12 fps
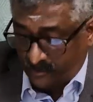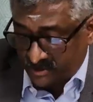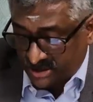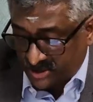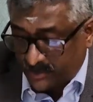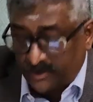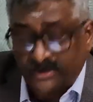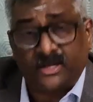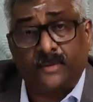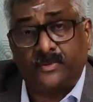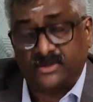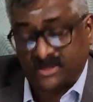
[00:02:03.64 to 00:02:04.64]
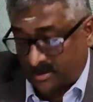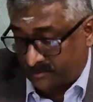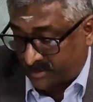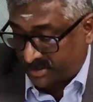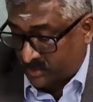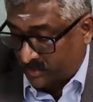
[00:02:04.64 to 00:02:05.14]
6.3%
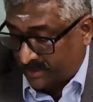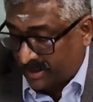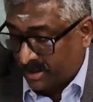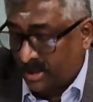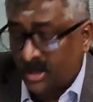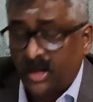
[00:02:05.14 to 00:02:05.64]
up this week.